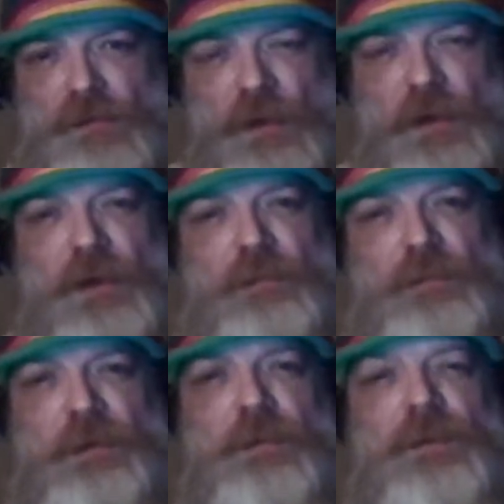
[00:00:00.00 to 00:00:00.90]
a lot of
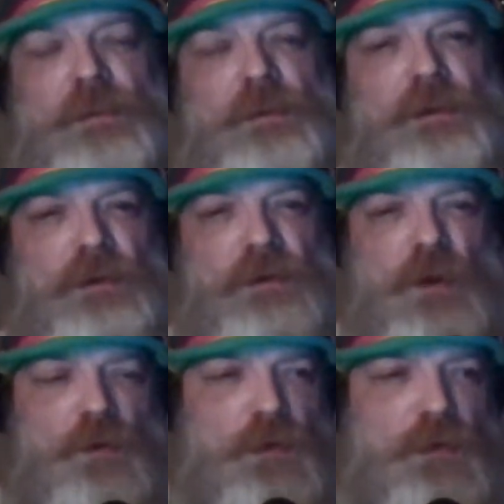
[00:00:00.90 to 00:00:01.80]
people with the
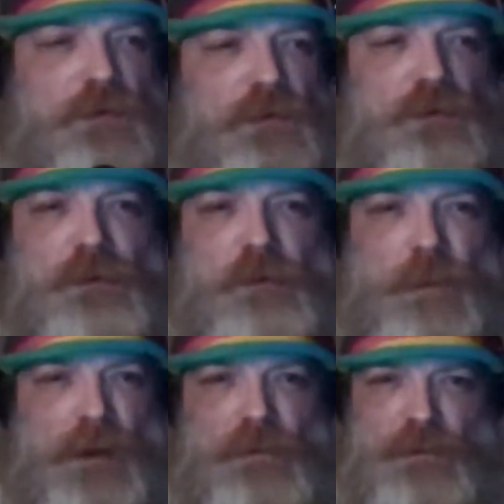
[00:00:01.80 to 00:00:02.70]
experiences
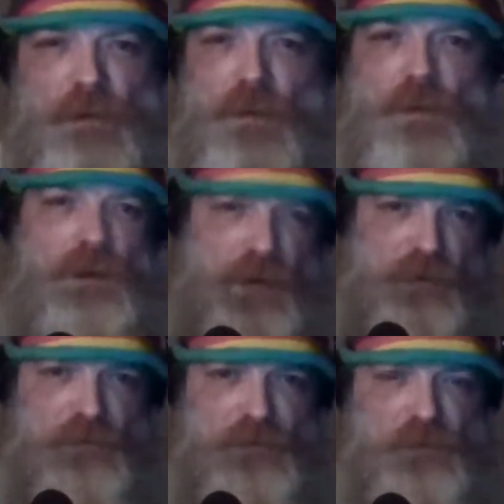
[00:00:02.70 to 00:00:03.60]
about all
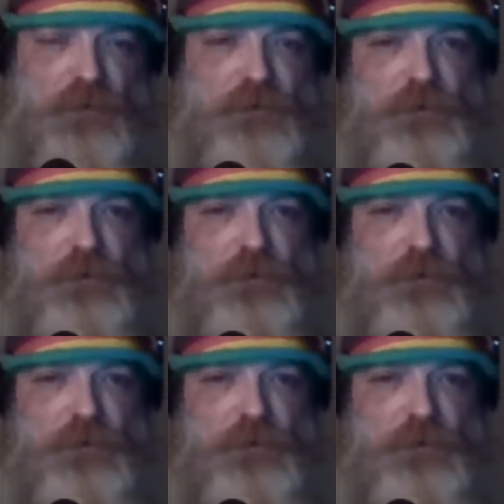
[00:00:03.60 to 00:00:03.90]
kinds of stuff.